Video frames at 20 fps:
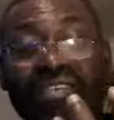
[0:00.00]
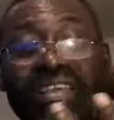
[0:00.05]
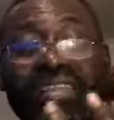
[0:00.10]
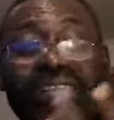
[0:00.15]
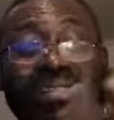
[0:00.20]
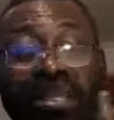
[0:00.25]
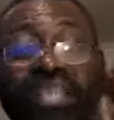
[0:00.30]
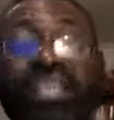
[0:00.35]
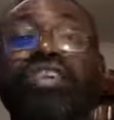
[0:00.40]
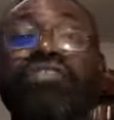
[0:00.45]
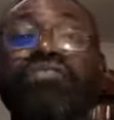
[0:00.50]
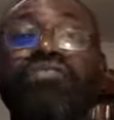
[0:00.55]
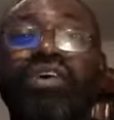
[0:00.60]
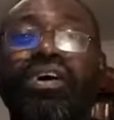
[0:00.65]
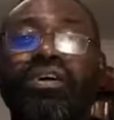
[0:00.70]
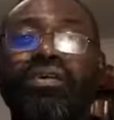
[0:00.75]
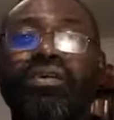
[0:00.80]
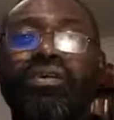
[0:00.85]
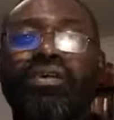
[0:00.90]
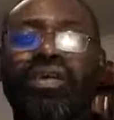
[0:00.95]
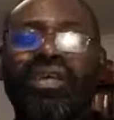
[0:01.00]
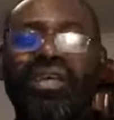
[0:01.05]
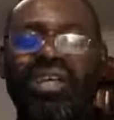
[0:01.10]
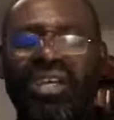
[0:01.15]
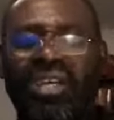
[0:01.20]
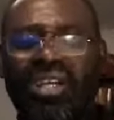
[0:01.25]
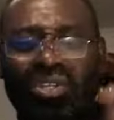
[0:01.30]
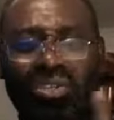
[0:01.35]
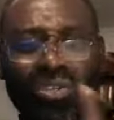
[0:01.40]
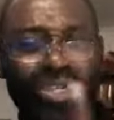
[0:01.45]
He's a giver.
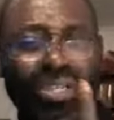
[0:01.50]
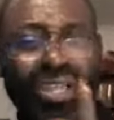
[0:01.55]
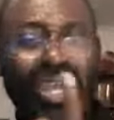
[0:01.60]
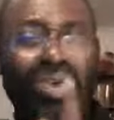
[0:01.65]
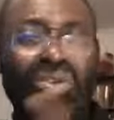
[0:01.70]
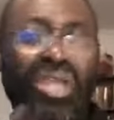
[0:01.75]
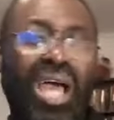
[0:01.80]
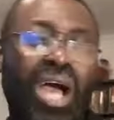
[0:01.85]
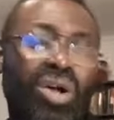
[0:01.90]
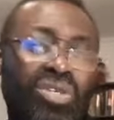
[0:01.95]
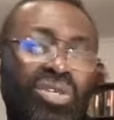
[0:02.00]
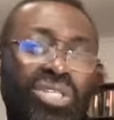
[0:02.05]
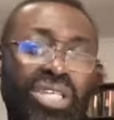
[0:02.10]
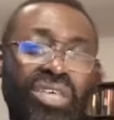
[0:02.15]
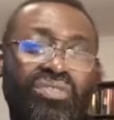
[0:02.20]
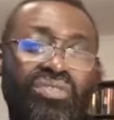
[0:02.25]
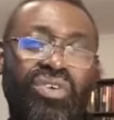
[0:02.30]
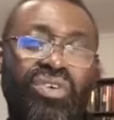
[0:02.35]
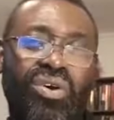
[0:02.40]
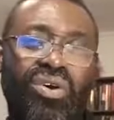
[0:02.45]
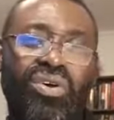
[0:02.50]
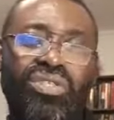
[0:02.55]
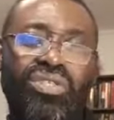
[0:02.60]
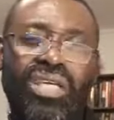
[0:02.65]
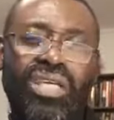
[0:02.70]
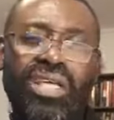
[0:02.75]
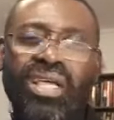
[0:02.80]
And you can't outgive God.